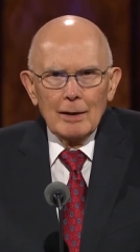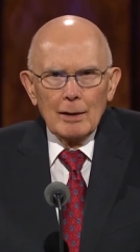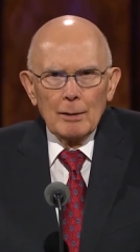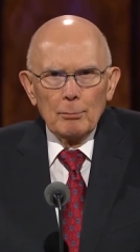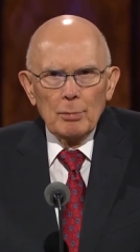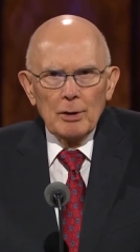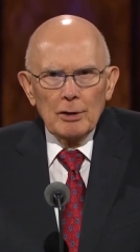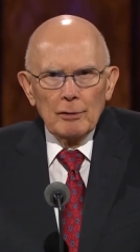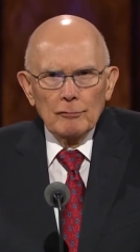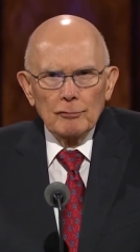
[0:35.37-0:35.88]

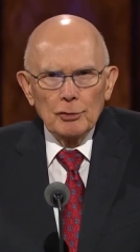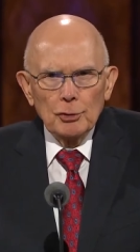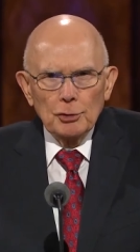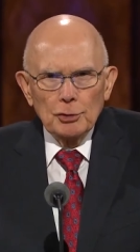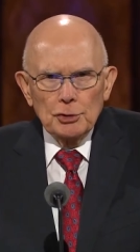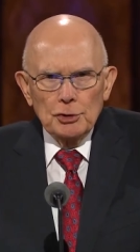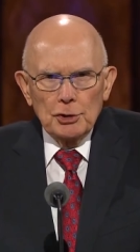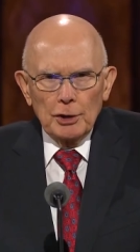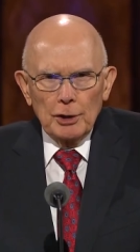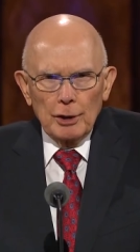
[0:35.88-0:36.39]
Be of
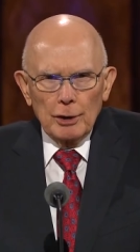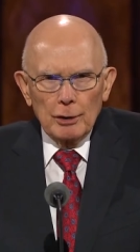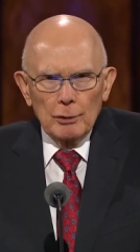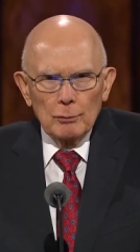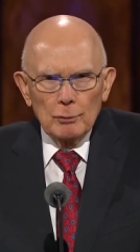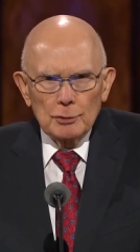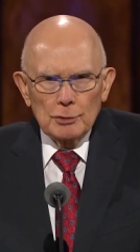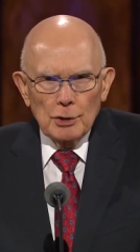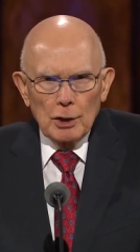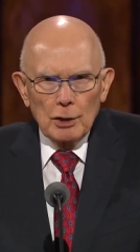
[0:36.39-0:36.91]
good cheer
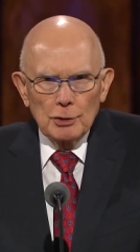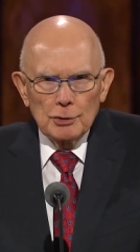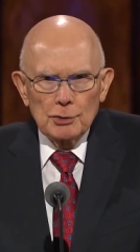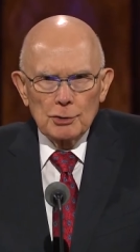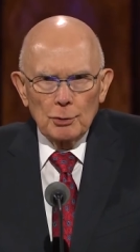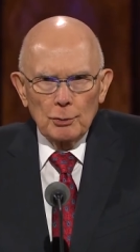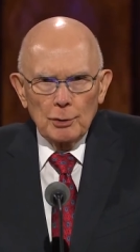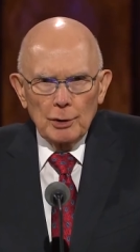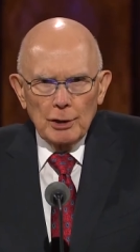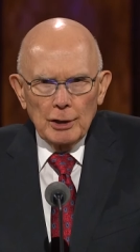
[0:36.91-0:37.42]
was
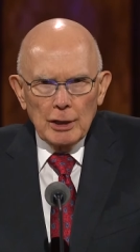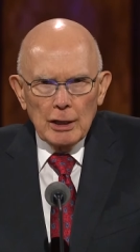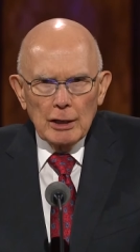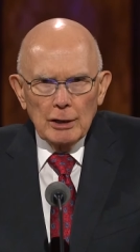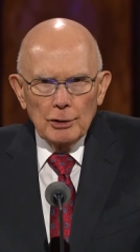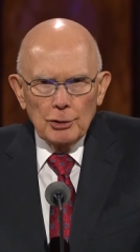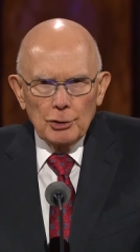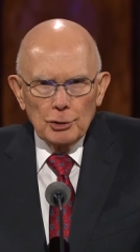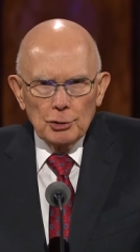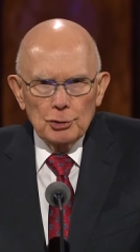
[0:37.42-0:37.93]
also a
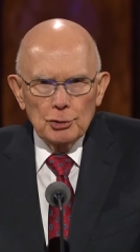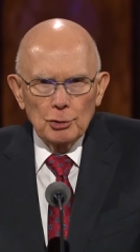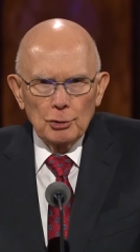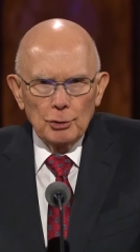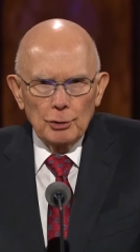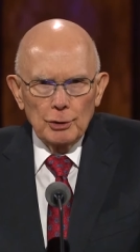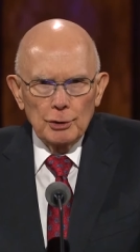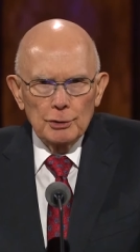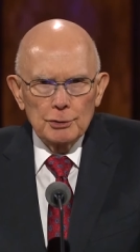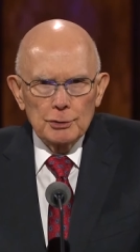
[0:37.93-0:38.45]
needed
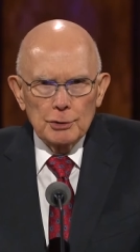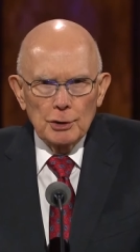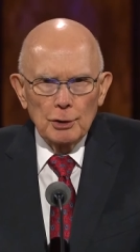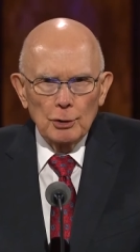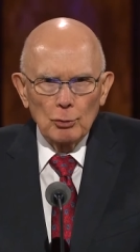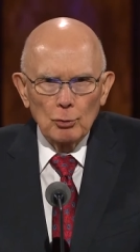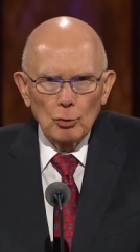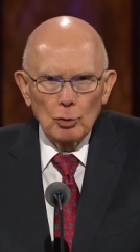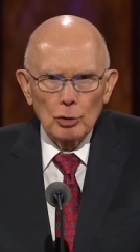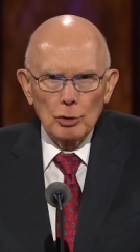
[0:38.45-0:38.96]
assurance in
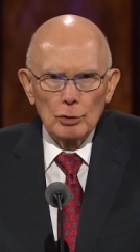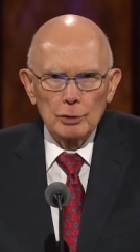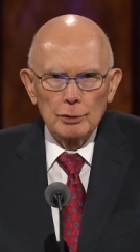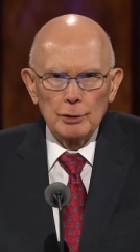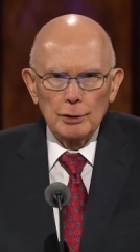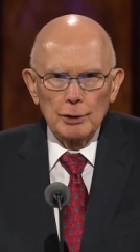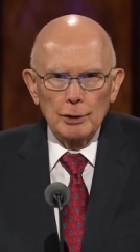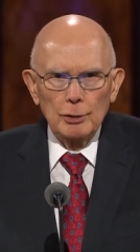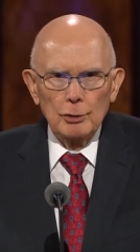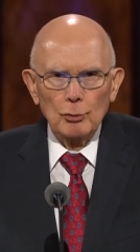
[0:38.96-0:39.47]
the world
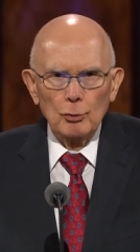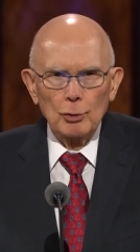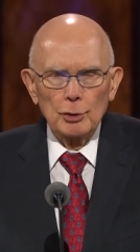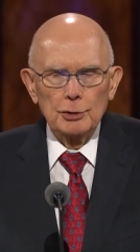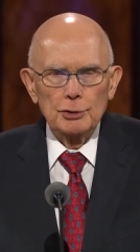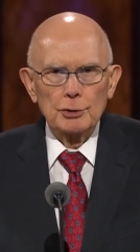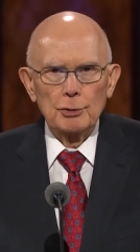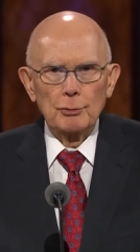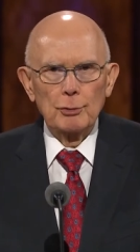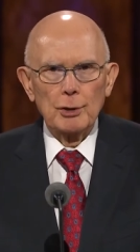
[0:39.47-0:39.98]
into
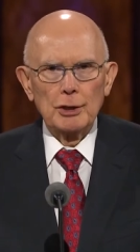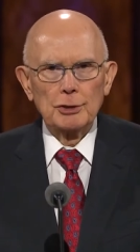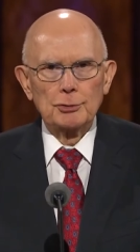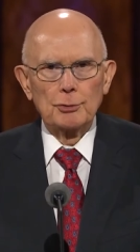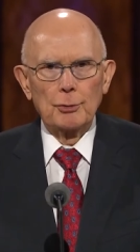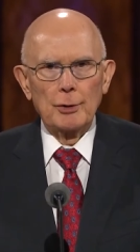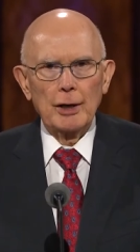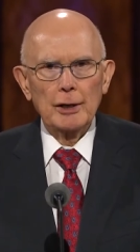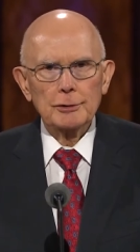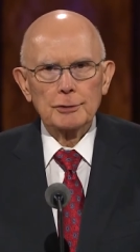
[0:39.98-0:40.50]
which the
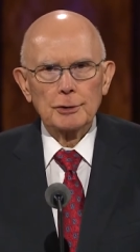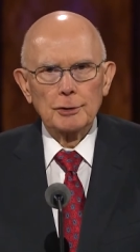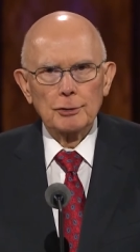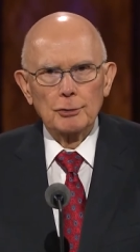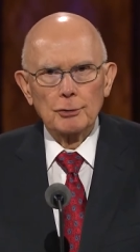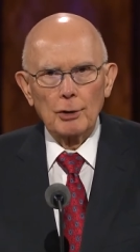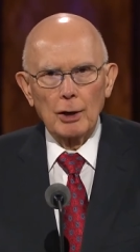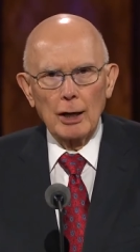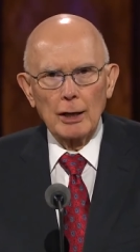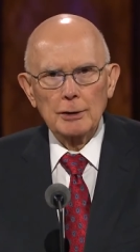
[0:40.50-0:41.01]
resurrected
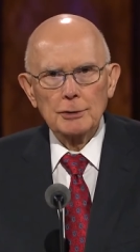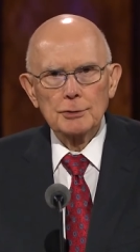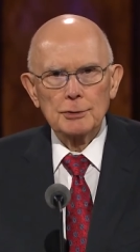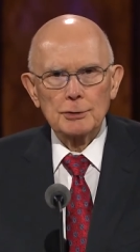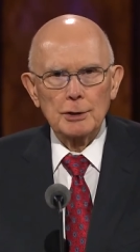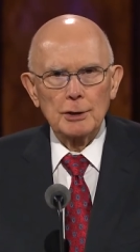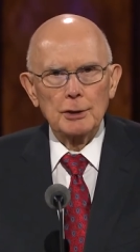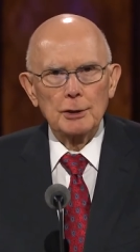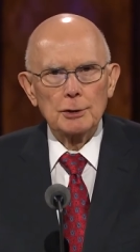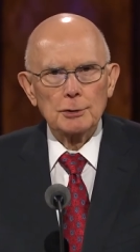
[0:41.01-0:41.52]
Christ
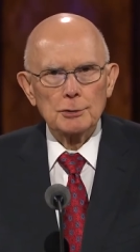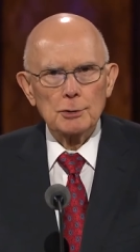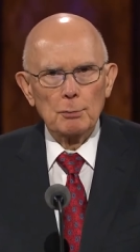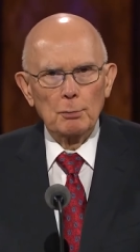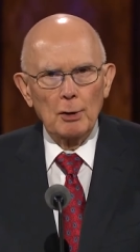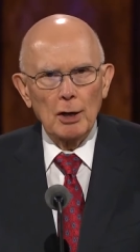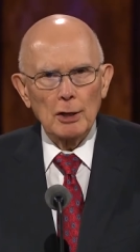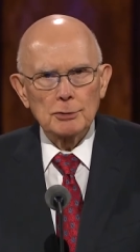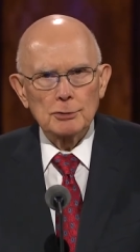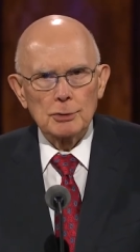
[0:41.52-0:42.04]
sent his
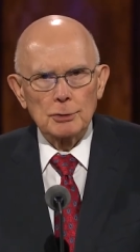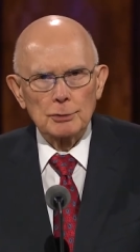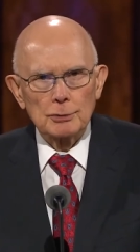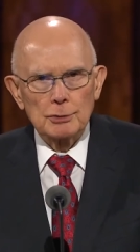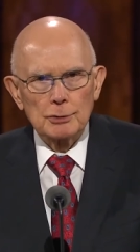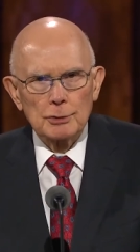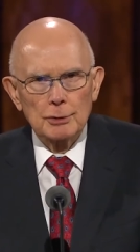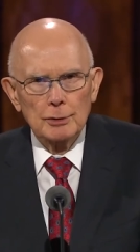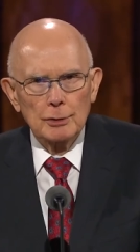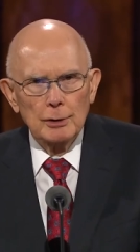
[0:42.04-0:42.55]

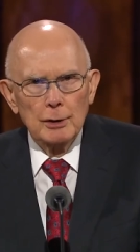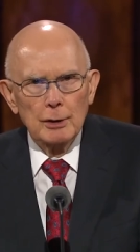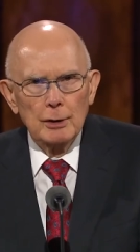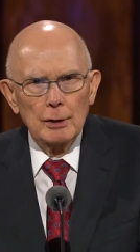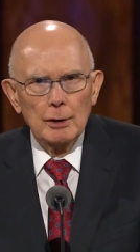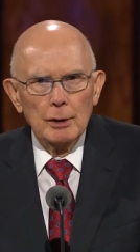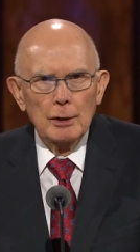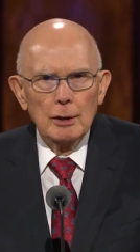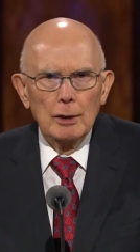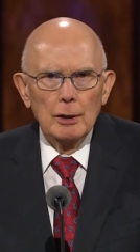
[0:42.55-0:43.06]
apostles.
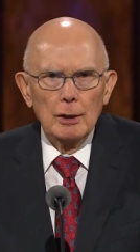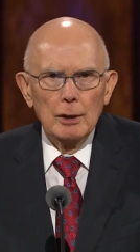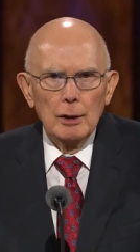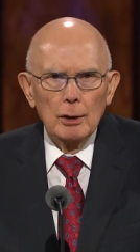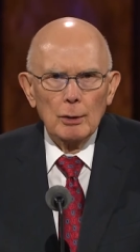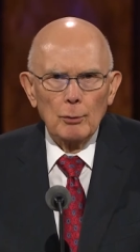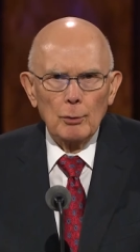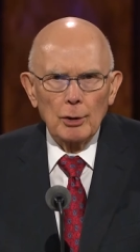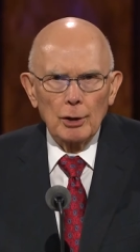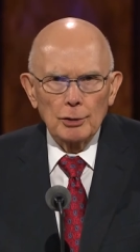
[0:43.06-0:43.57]

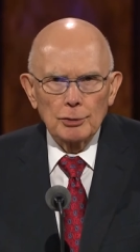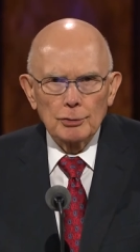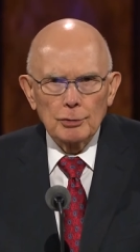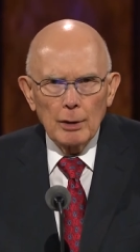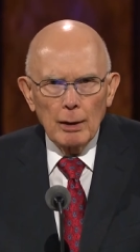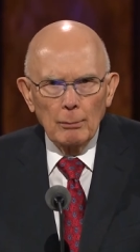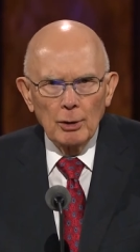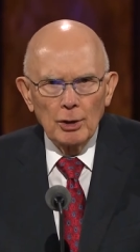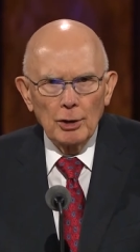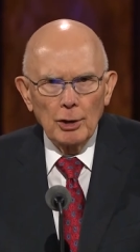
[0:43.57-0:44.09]
We are
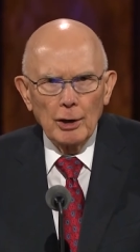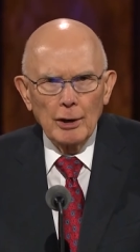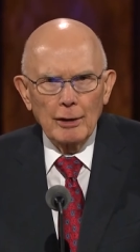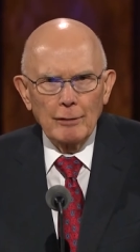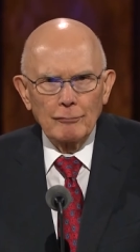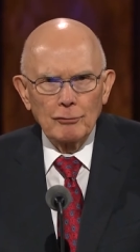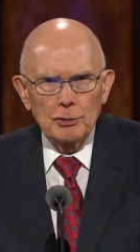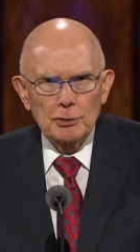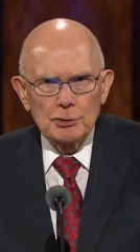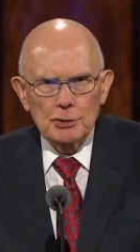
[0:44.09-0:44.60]
troubled on
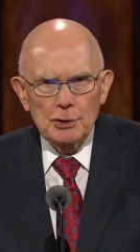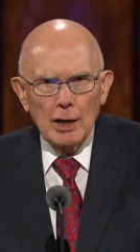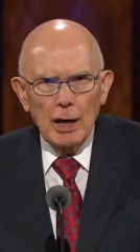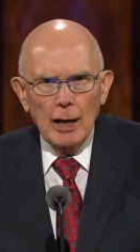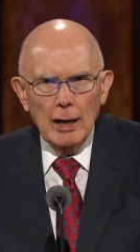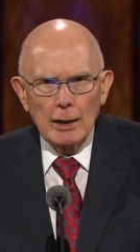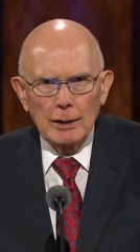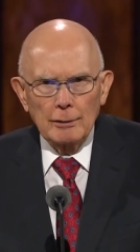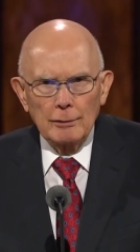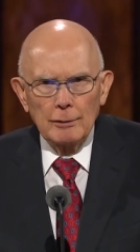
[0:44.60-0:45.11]
every
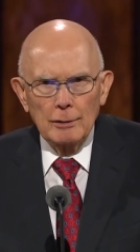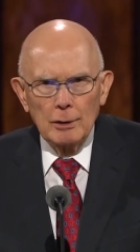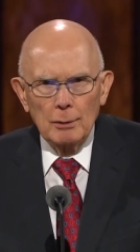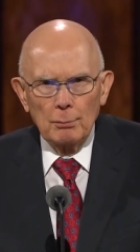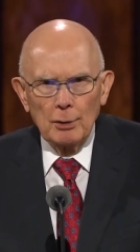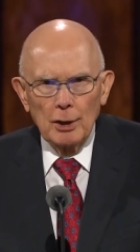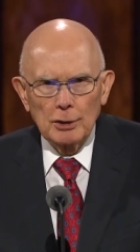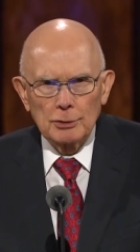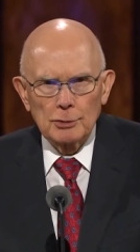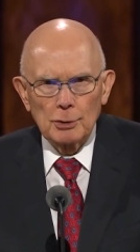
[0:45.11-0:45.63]
side, the
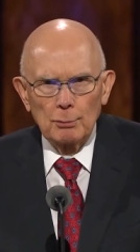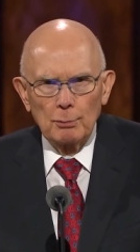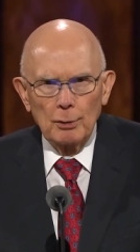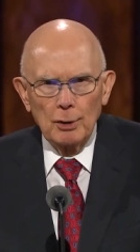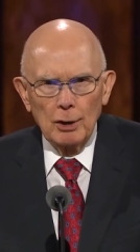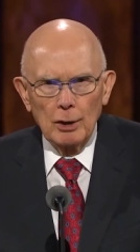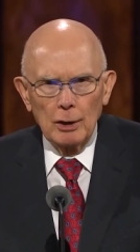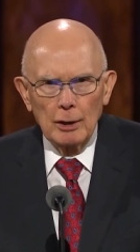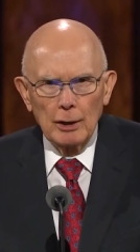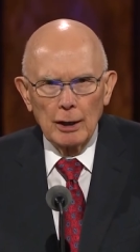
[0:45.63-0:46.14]
Apostle
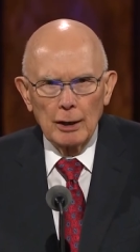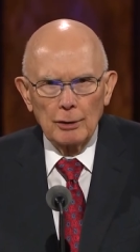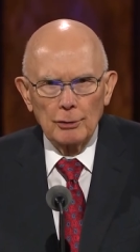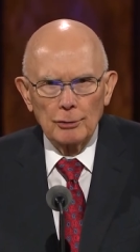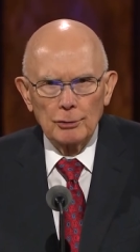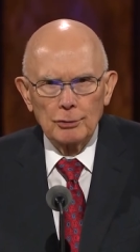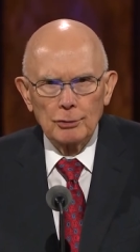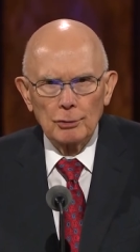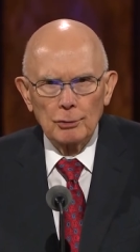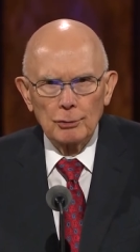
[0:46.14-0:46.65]
Paul
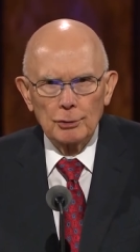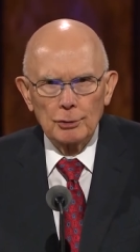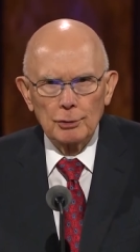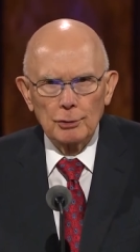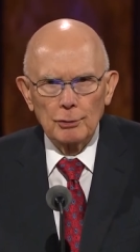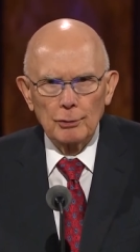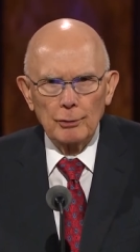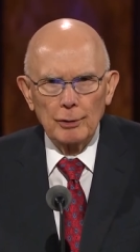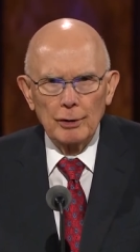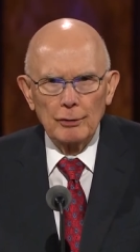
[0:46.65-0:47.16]
later told the
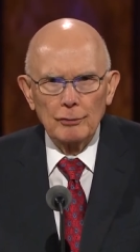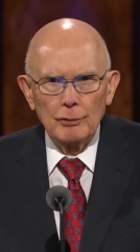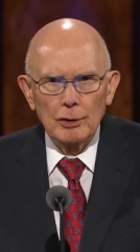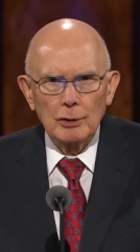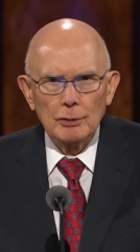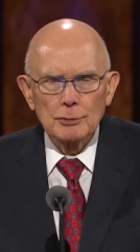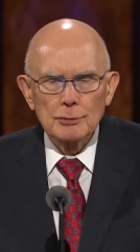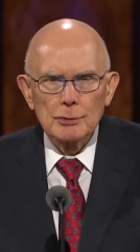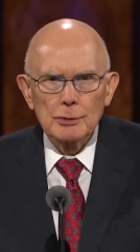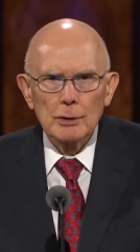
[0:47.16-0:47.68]

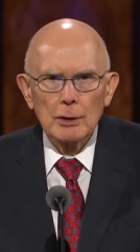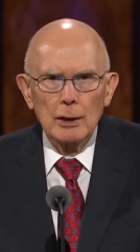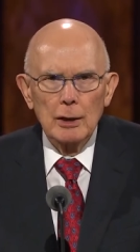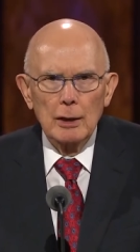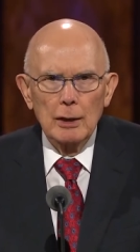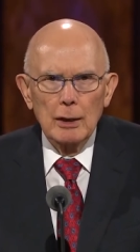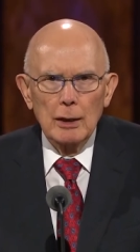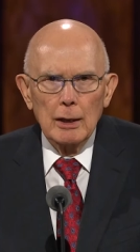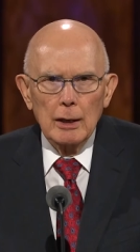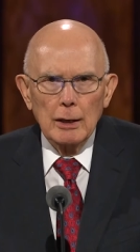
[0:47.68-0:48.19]
Corinthians,
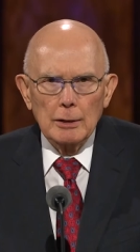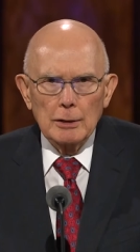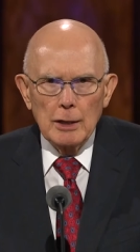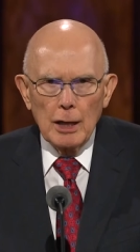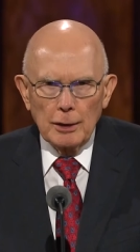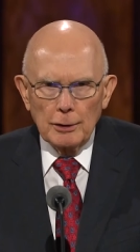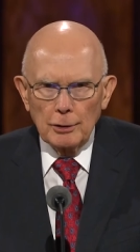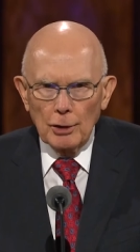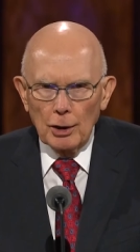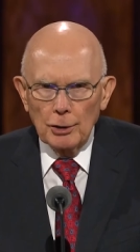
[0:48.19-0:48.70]

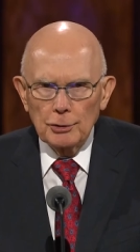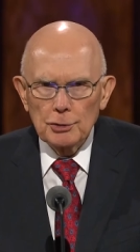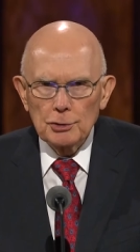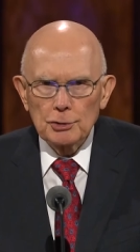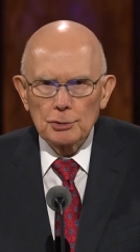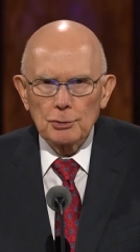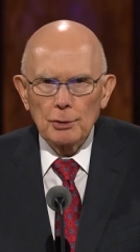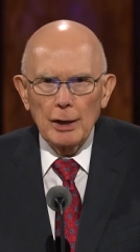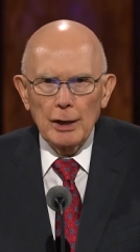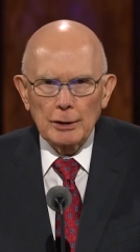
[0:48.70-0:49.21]
yet not
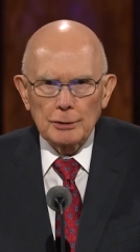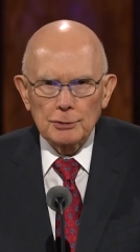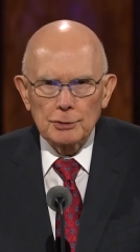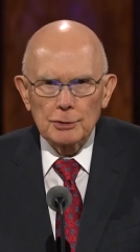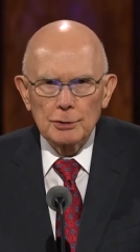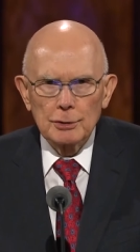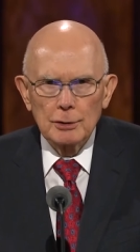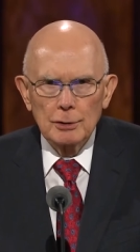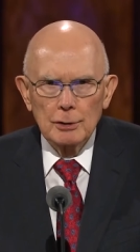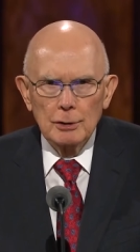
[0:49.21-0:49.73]
distressed.